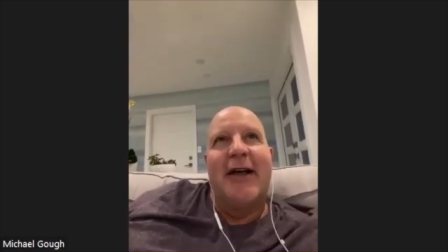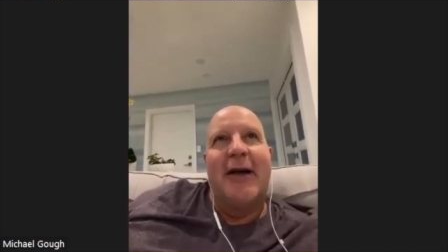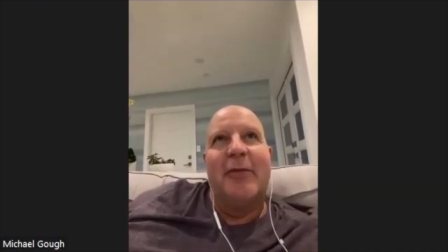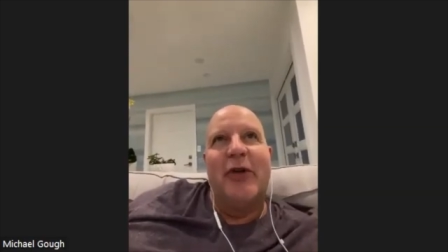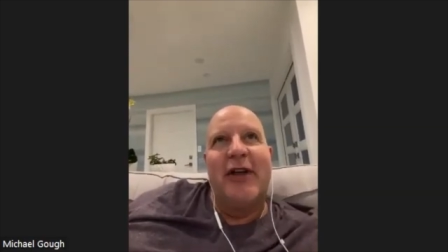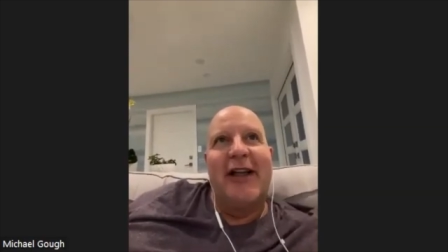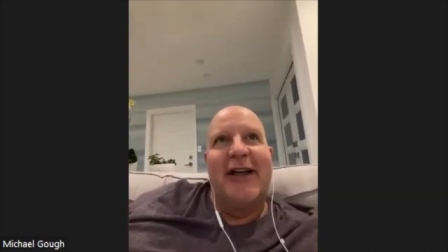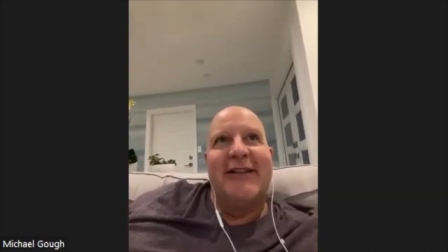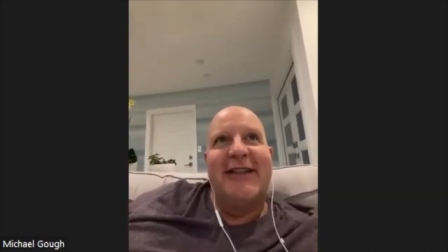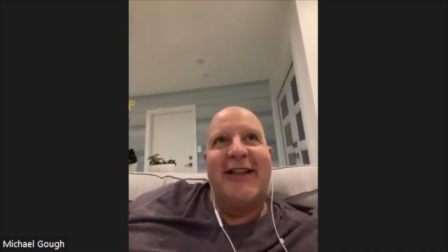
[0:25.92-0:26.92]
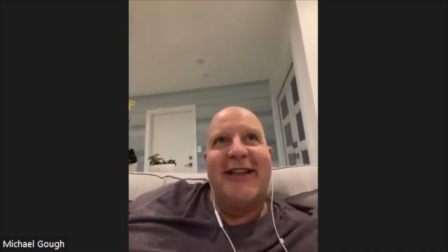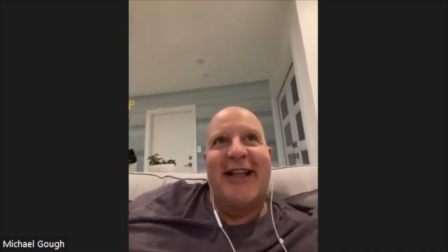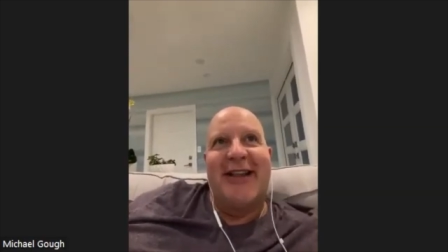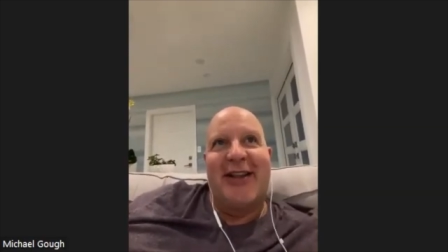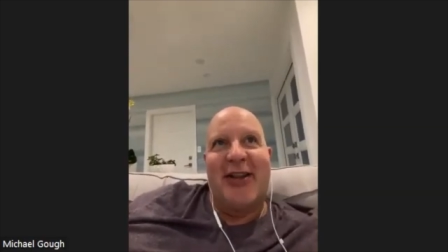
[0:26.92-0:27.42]
I'm realizing
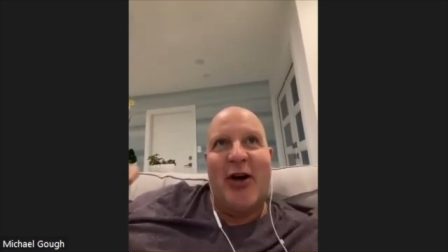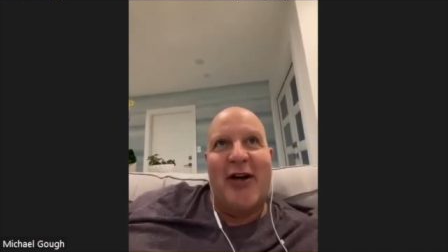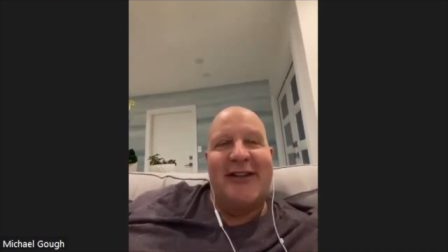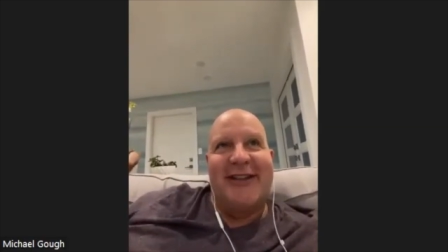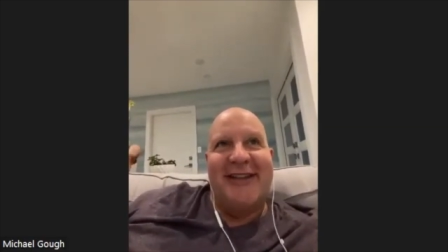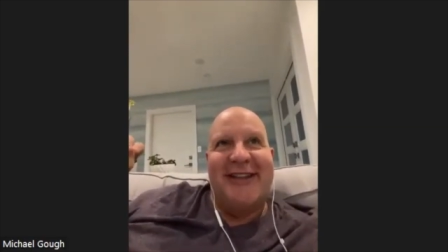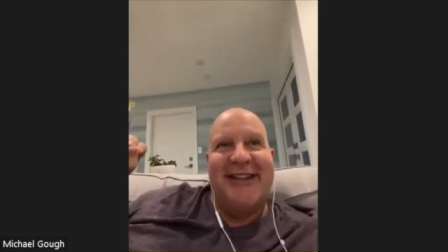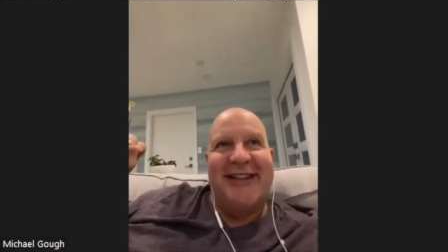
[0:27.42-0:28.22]
the thoughts